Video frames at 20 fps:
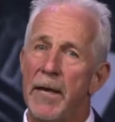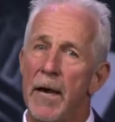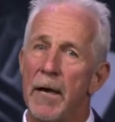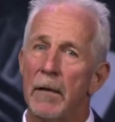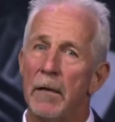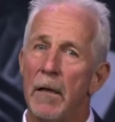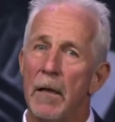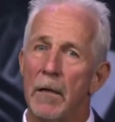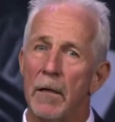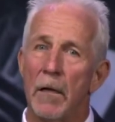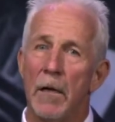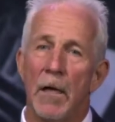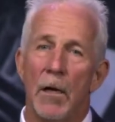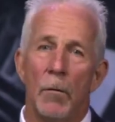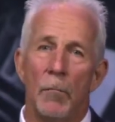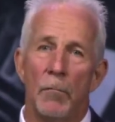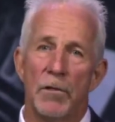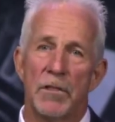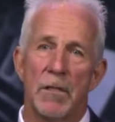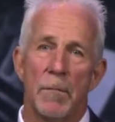catalog
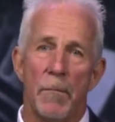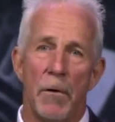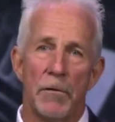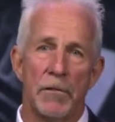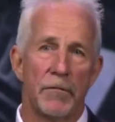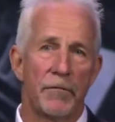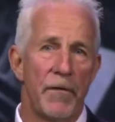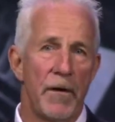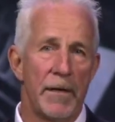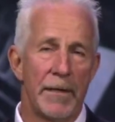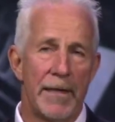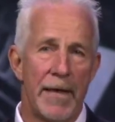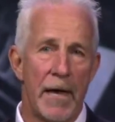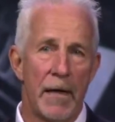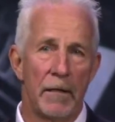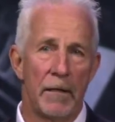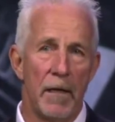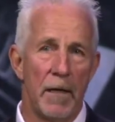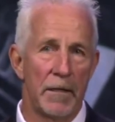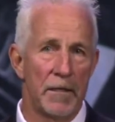was the most fun
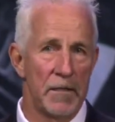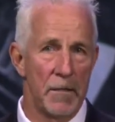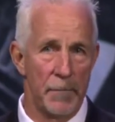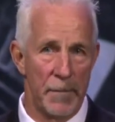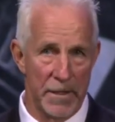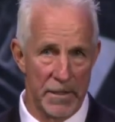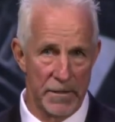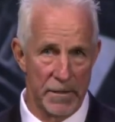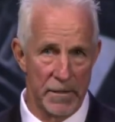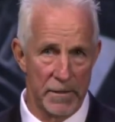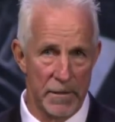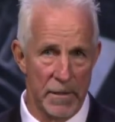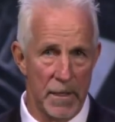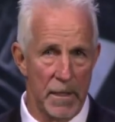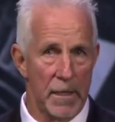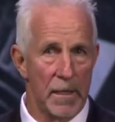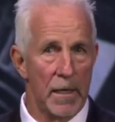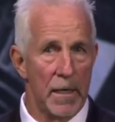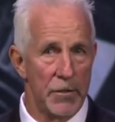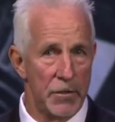catalog in the business,
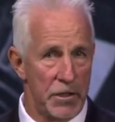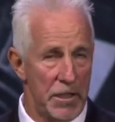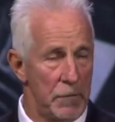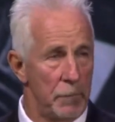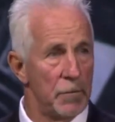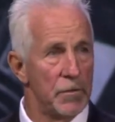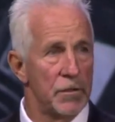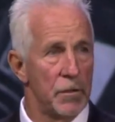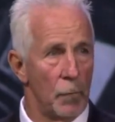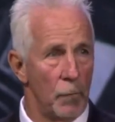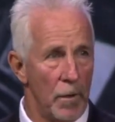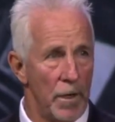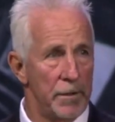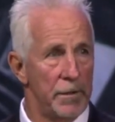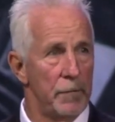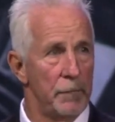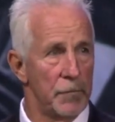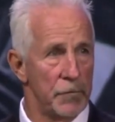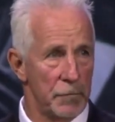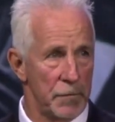and she was the one
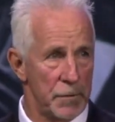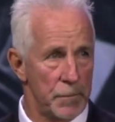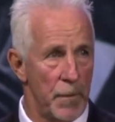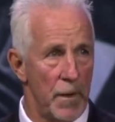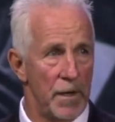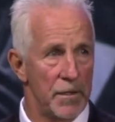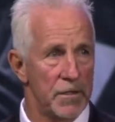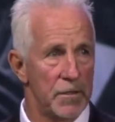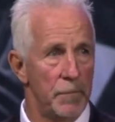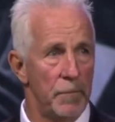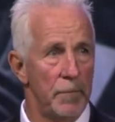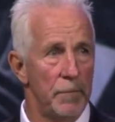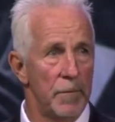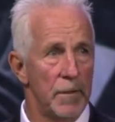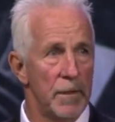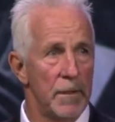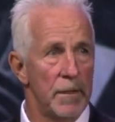that was responsible.